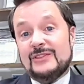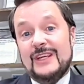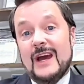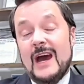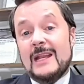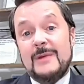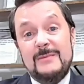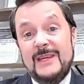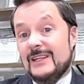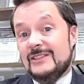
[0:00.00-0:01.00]
economy
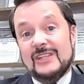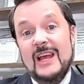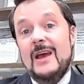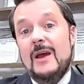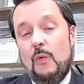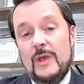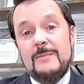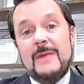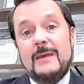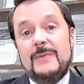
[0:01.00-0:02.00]
because we
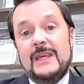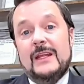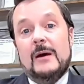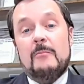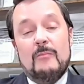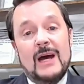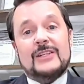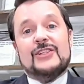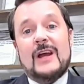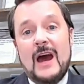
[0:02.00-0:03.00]
may be in a
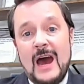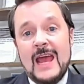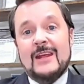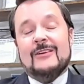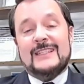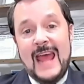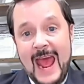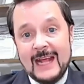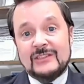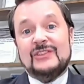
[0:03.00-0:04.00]
much higher
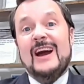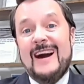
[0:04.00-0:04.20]
tax,